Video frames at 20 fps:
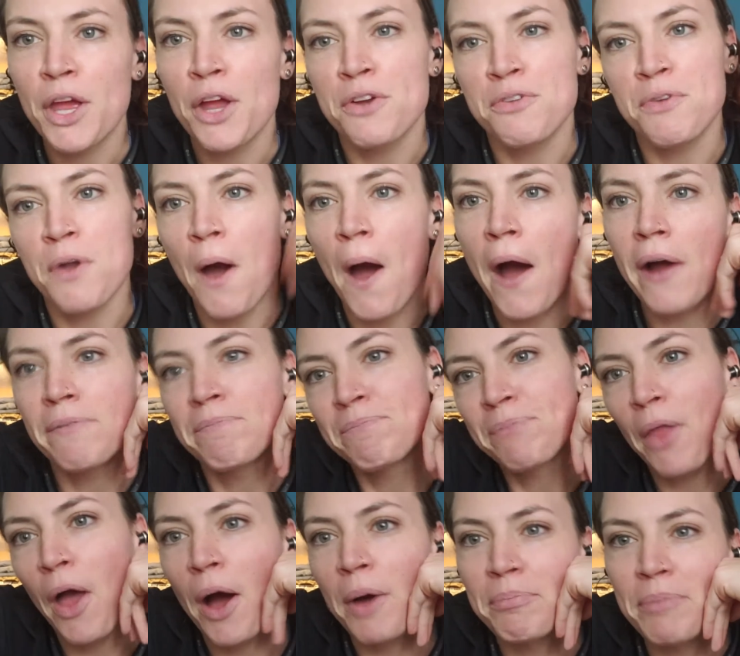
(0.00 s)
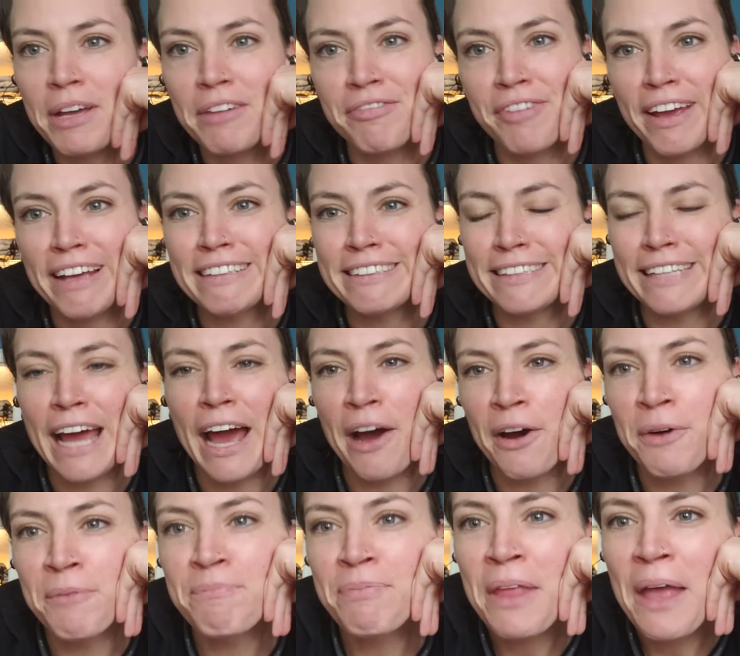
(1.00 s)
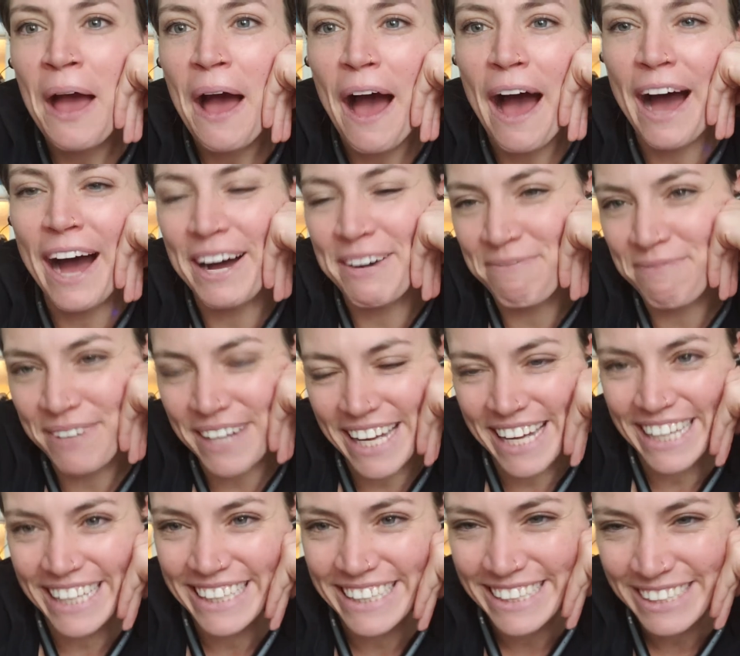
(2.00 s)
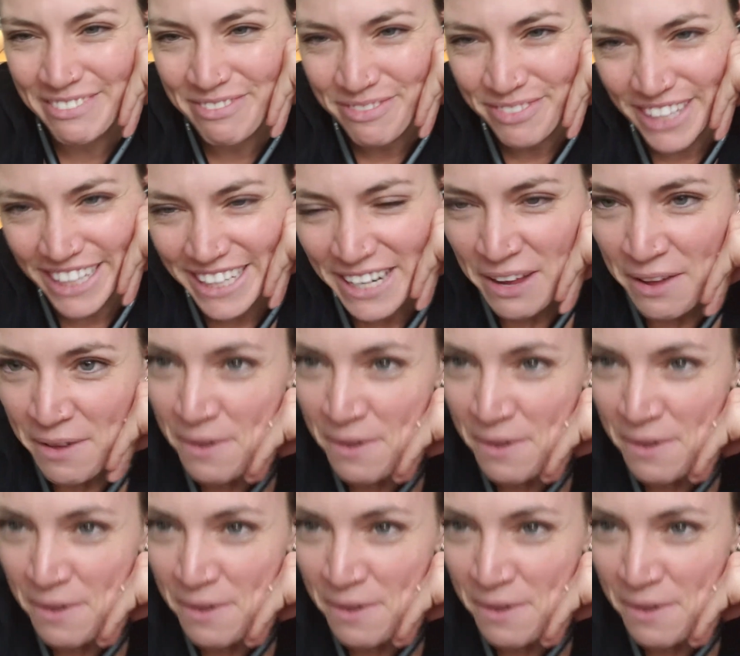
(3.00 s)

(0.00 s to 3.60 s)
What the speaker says: not on my face now, but